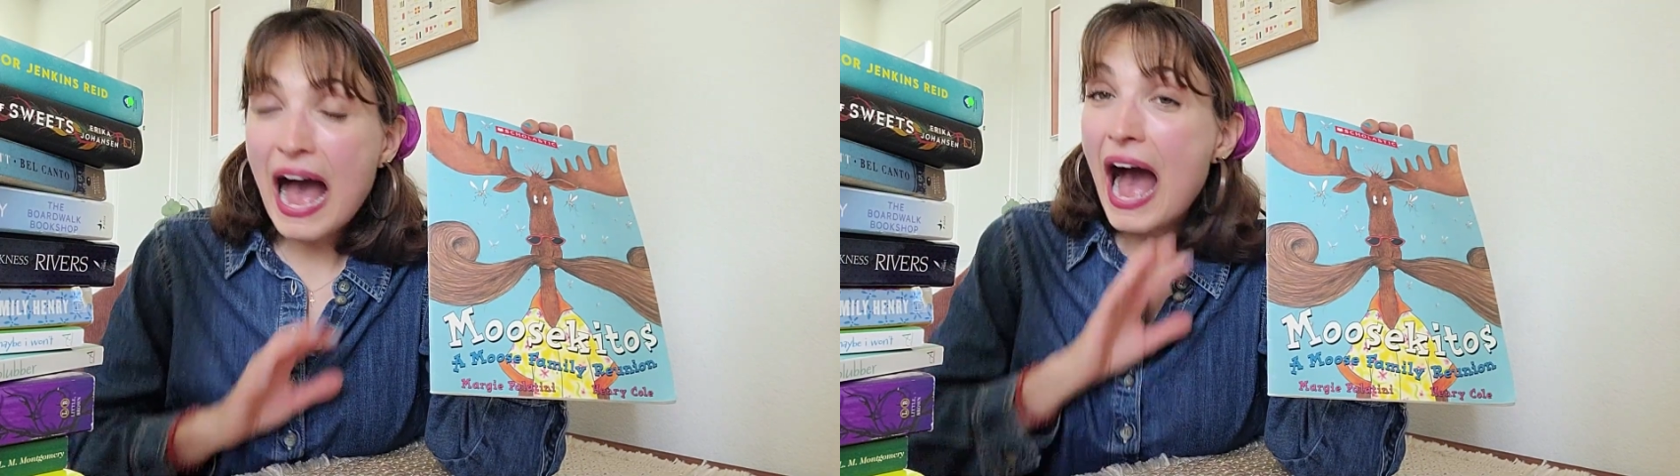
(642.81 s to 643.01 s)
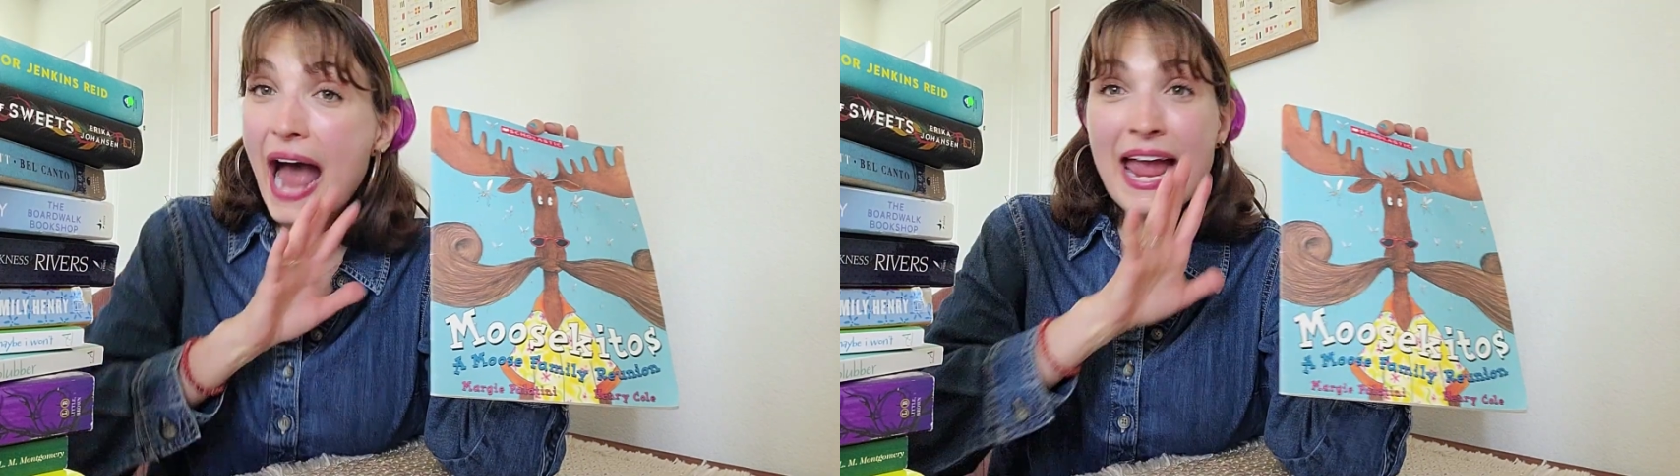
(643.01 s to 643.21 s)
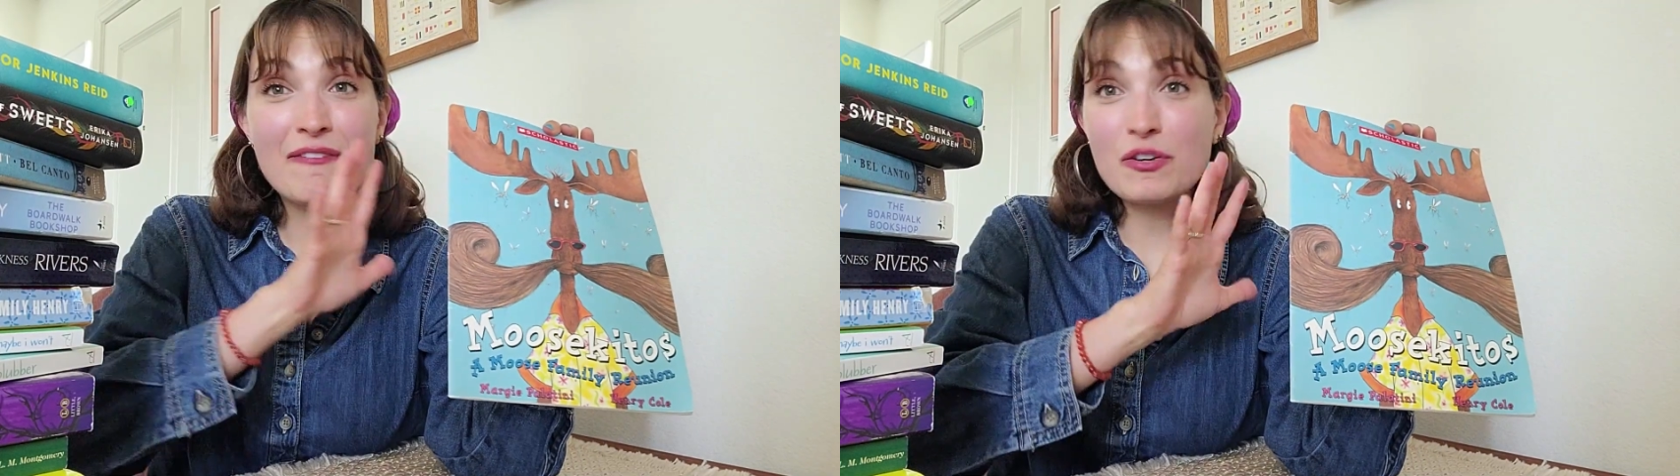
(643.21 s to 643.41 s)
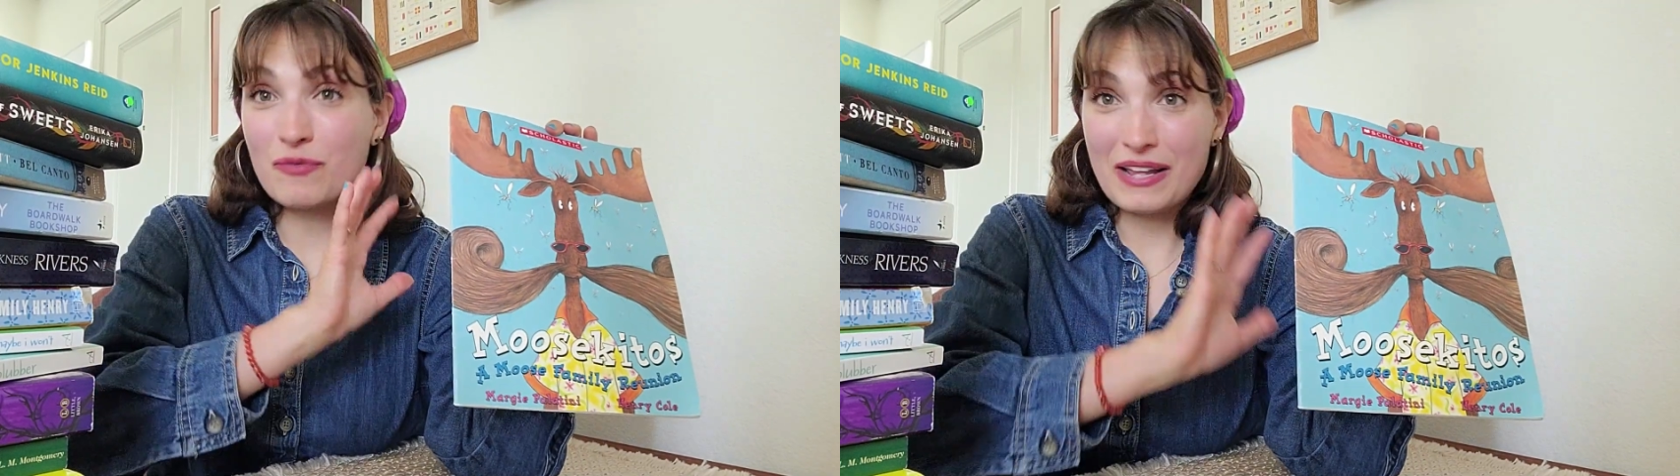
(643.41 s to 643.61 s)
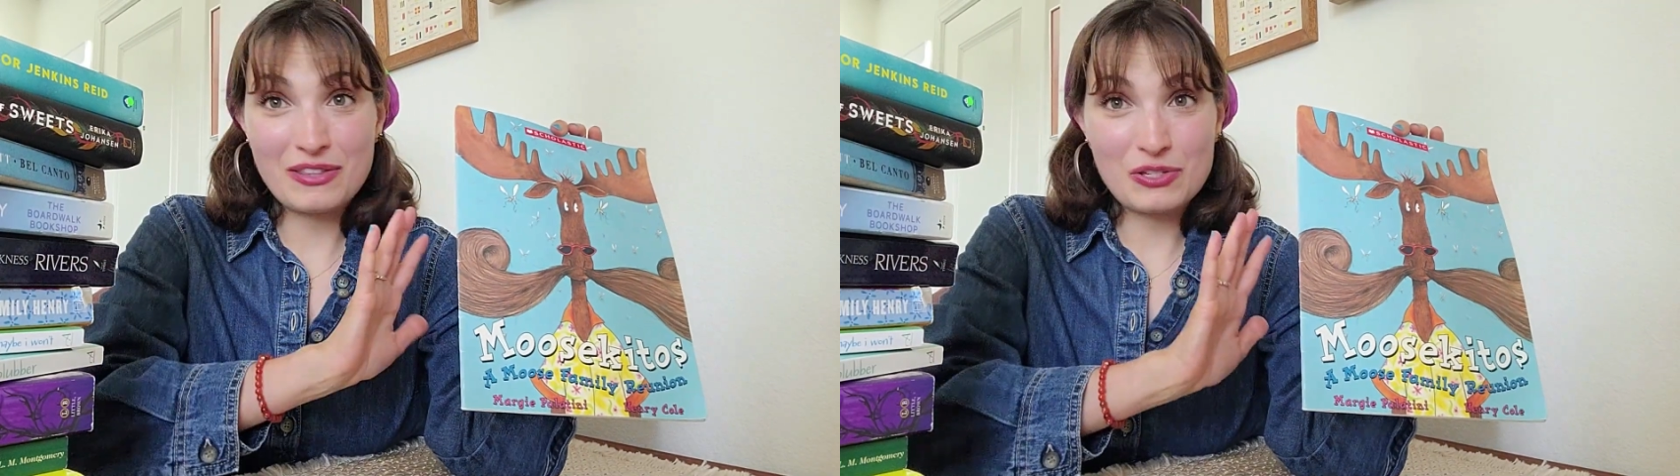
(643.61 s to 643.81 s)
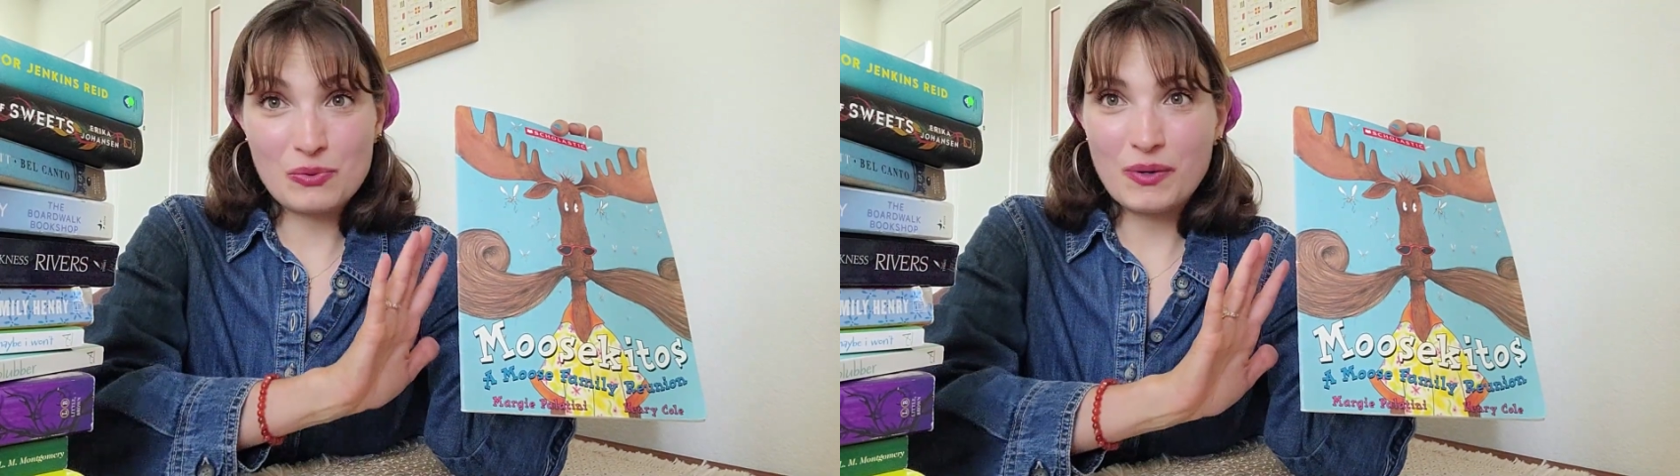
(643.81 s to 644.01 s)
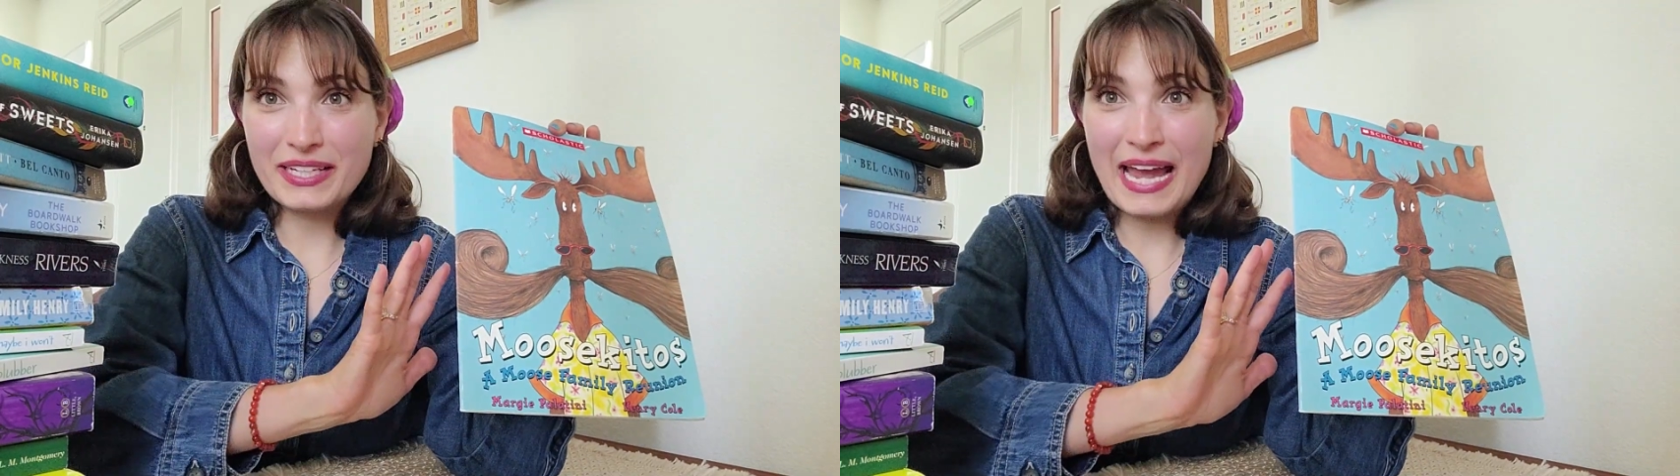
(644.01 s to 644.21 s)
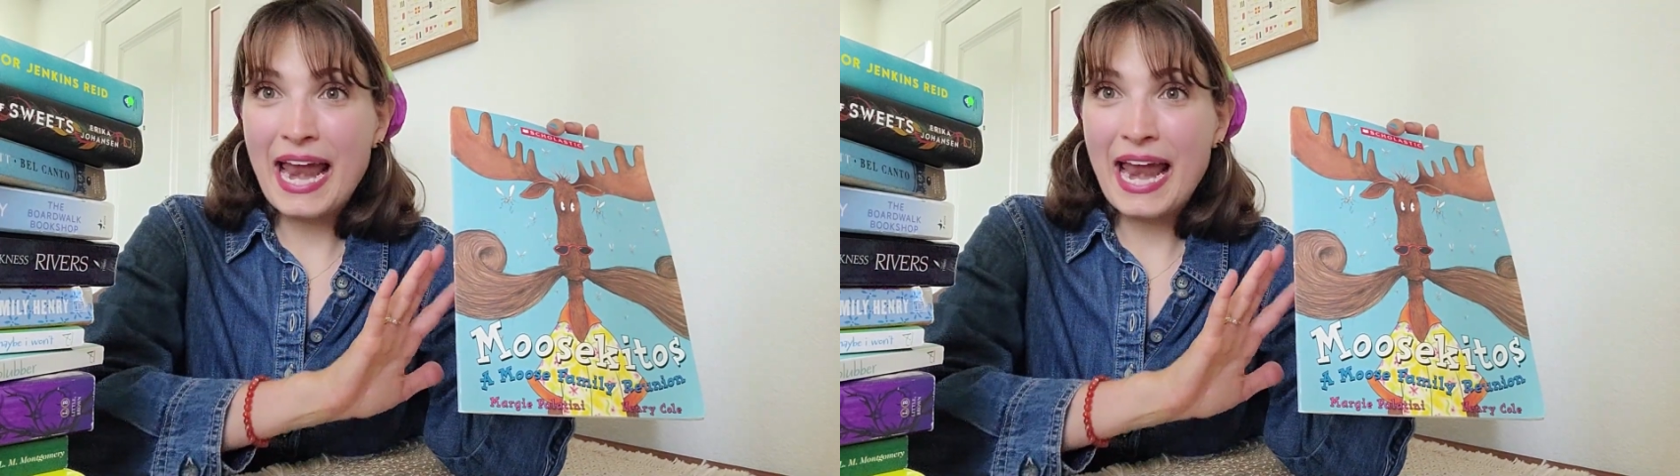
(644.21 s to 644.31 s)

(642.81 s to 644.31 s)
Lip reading: I haven't read this one yet.